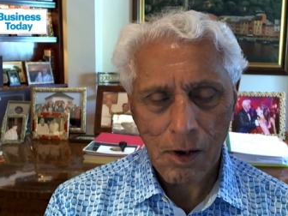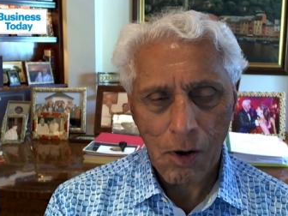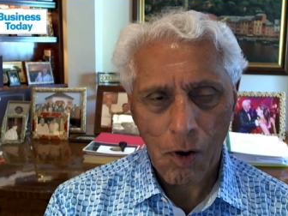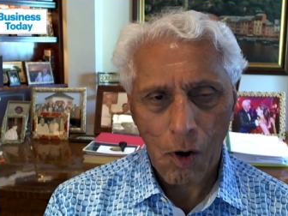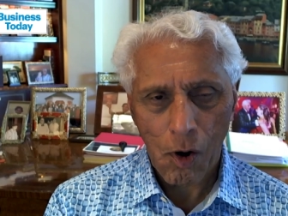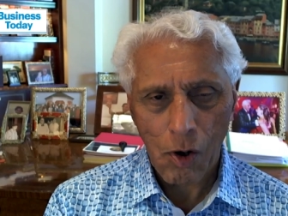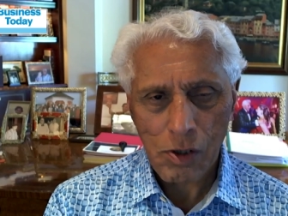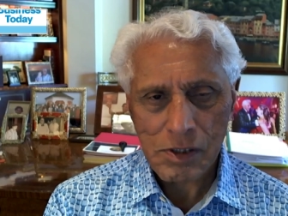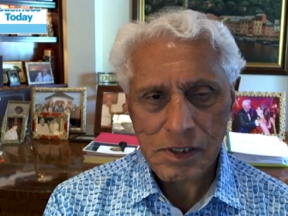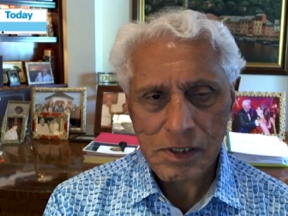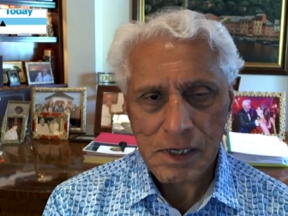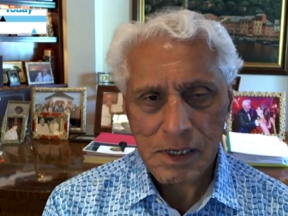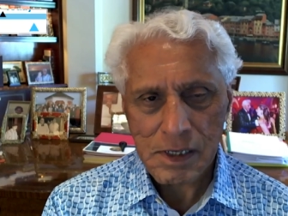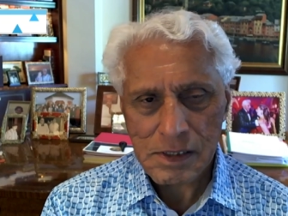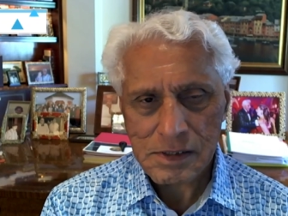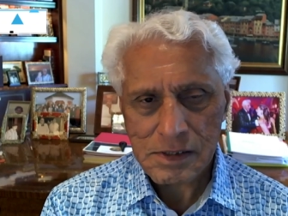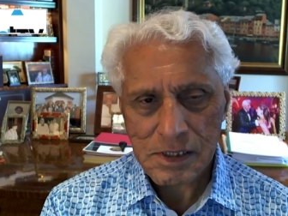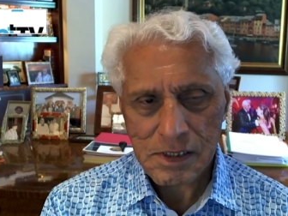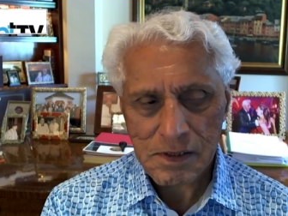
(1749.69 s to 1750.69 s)

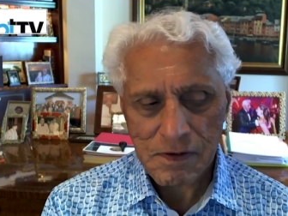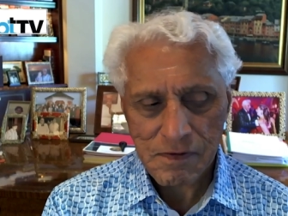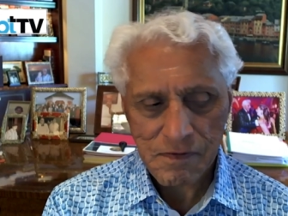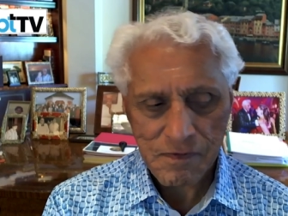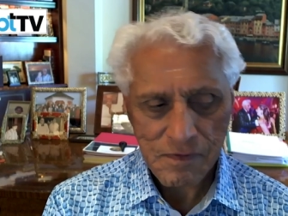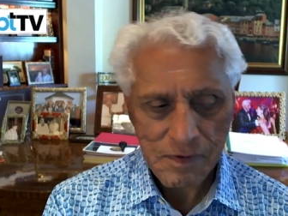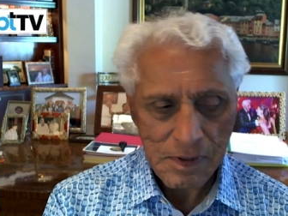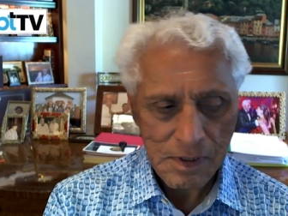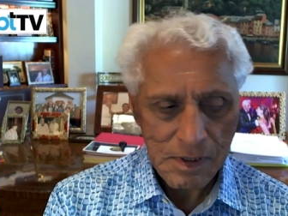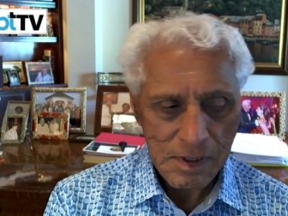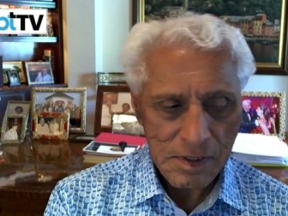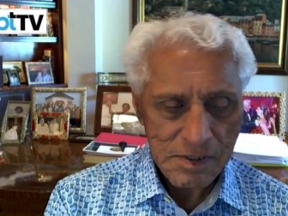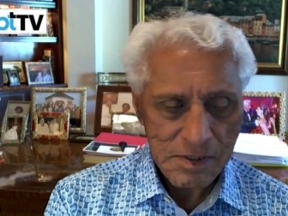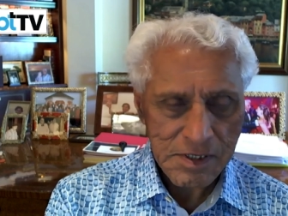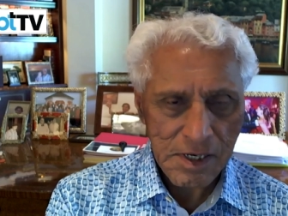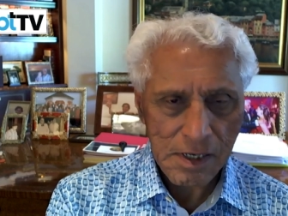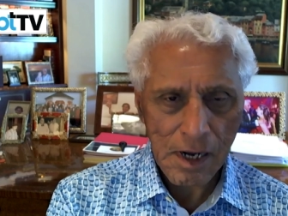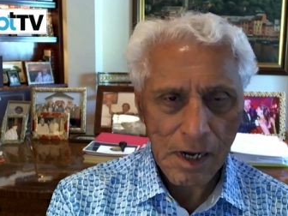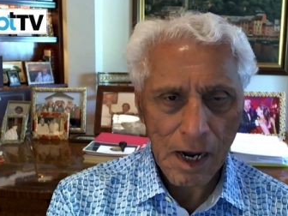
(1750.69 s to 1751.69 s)
alternative
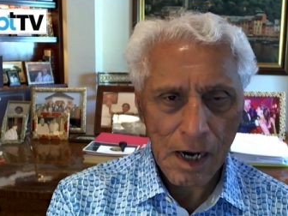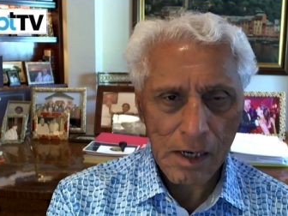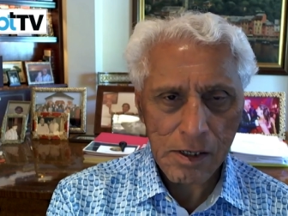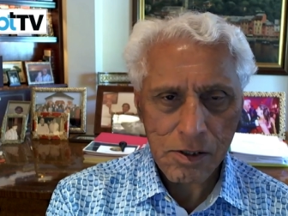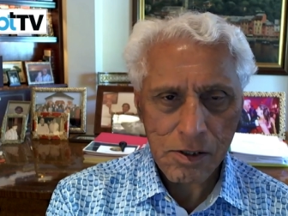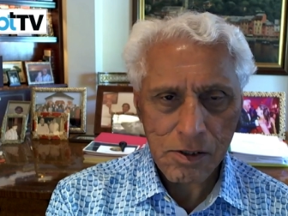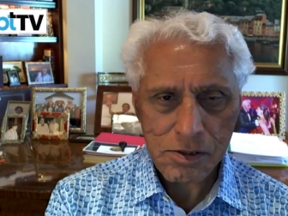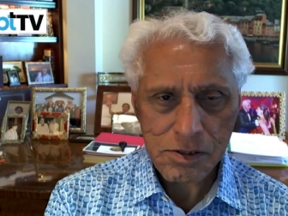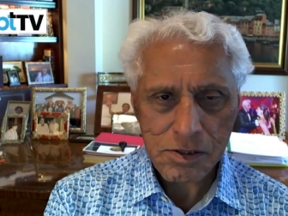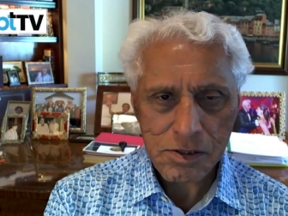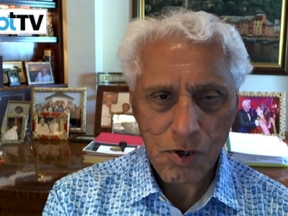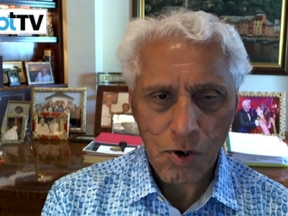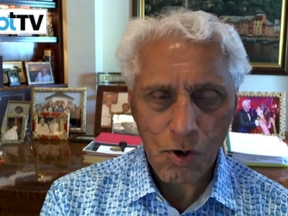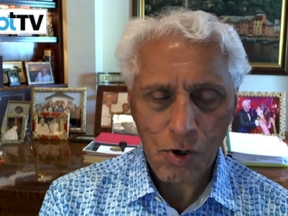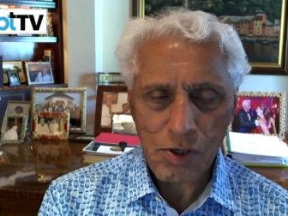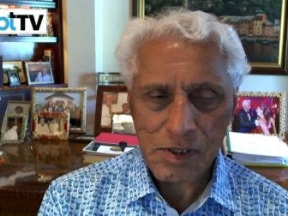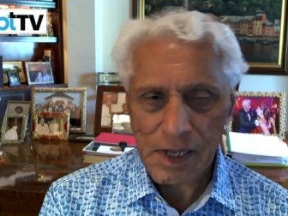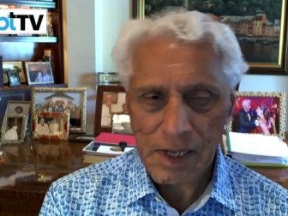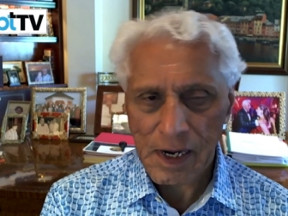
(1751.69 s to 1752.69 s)
scenarios
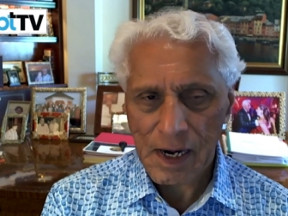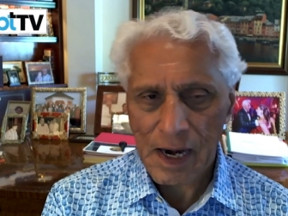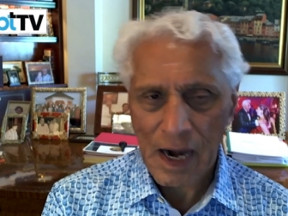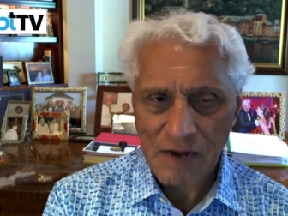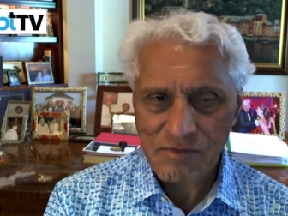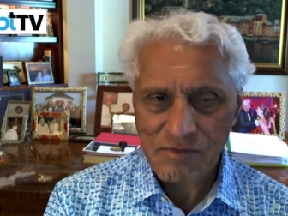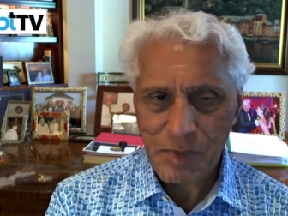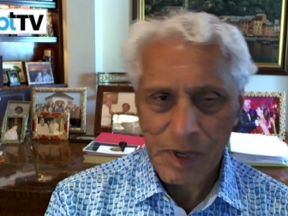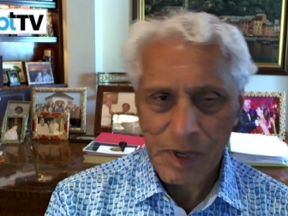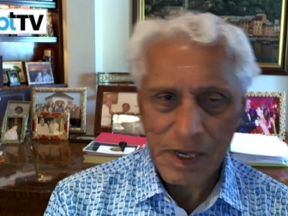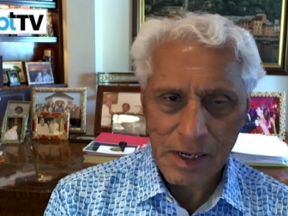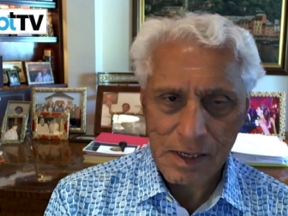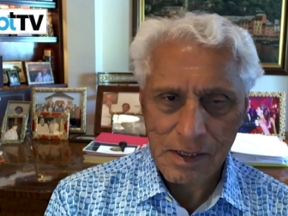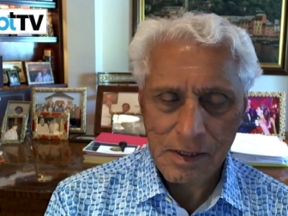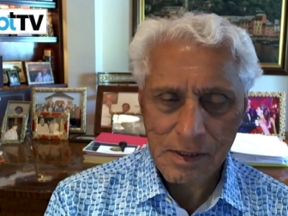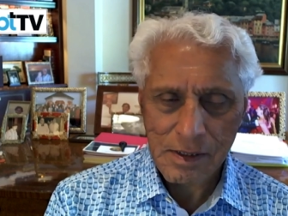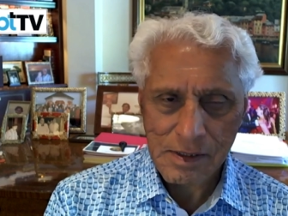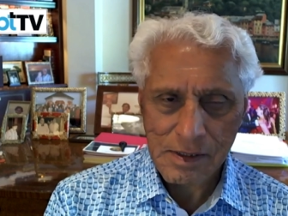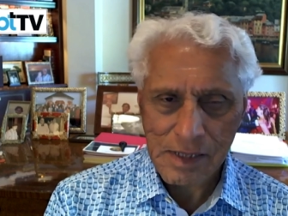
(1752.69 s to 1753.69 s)
could there have
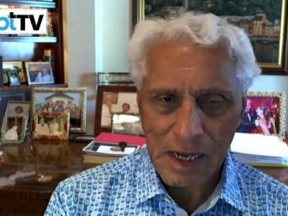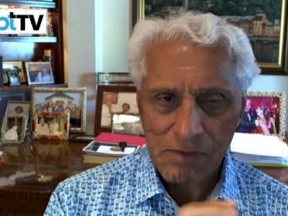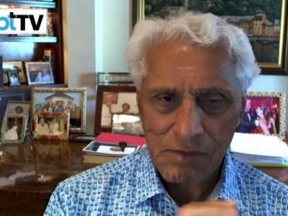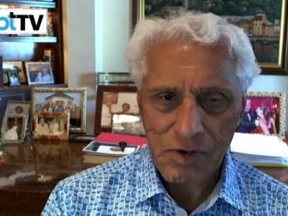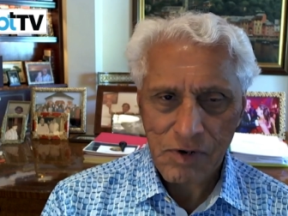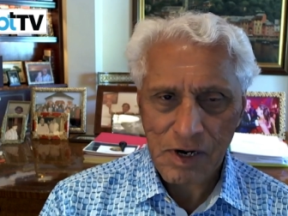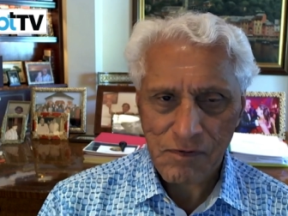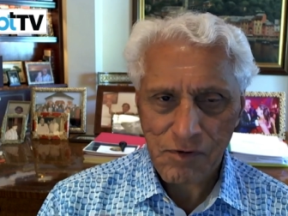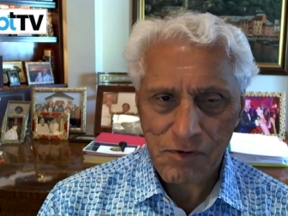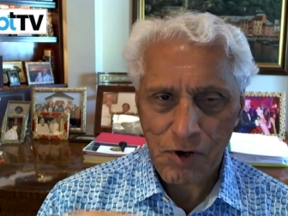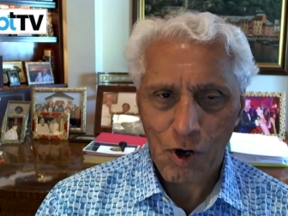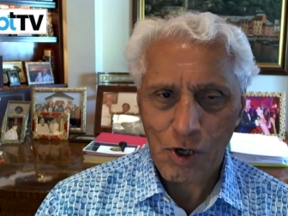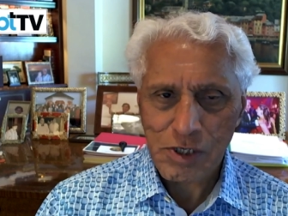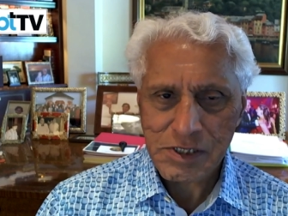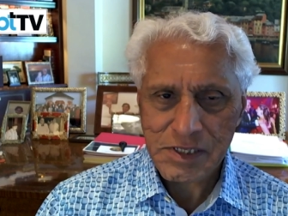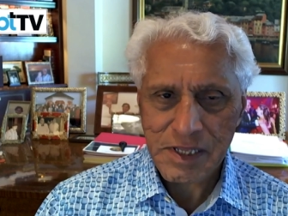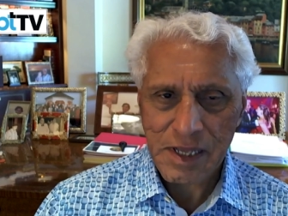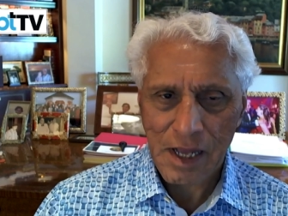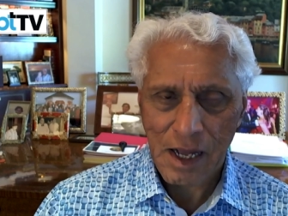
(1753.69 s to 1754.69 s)
been that would have
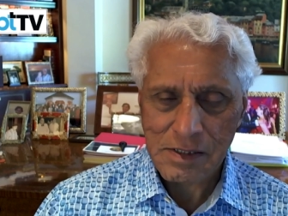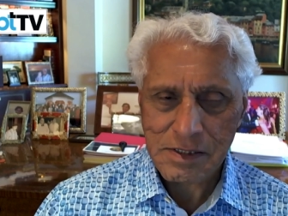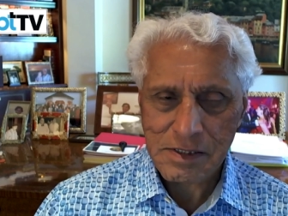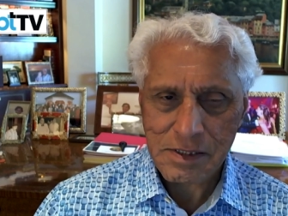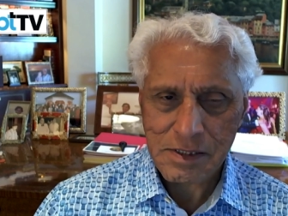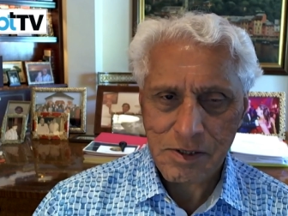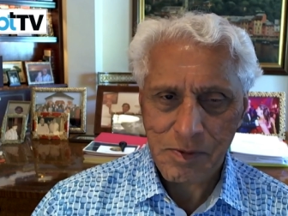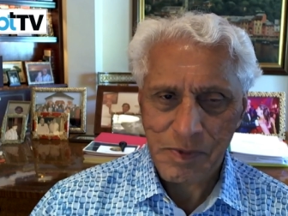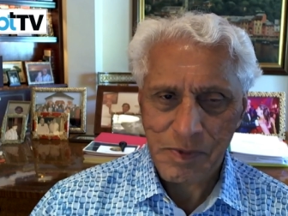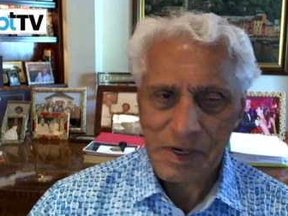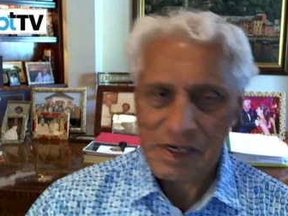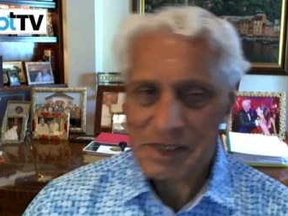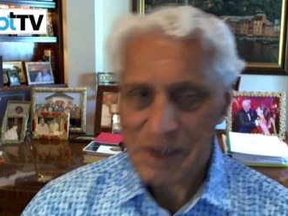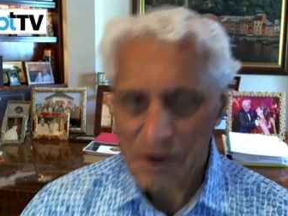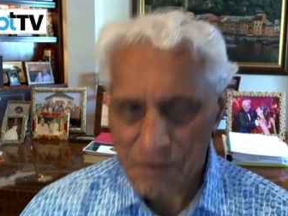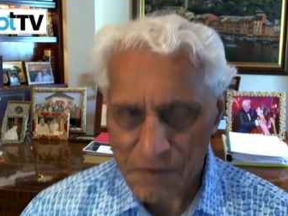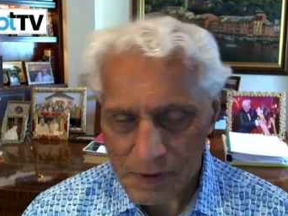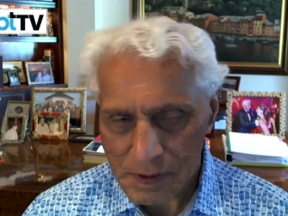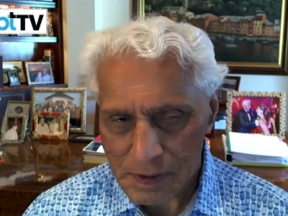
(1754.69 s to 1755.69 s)
caused the answer to be
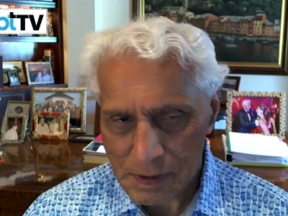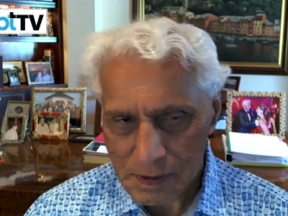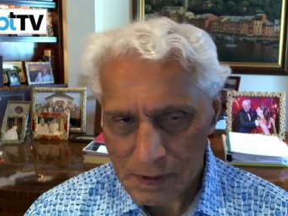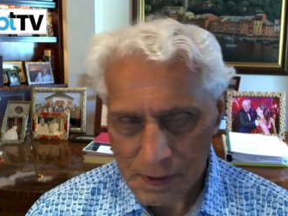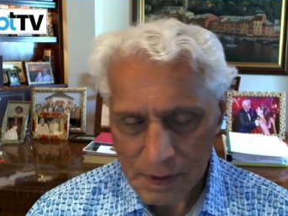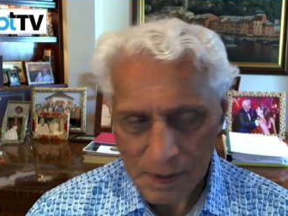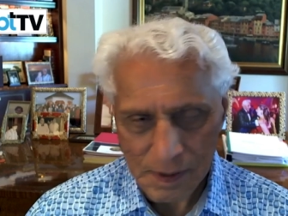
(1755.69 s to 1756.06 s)
different.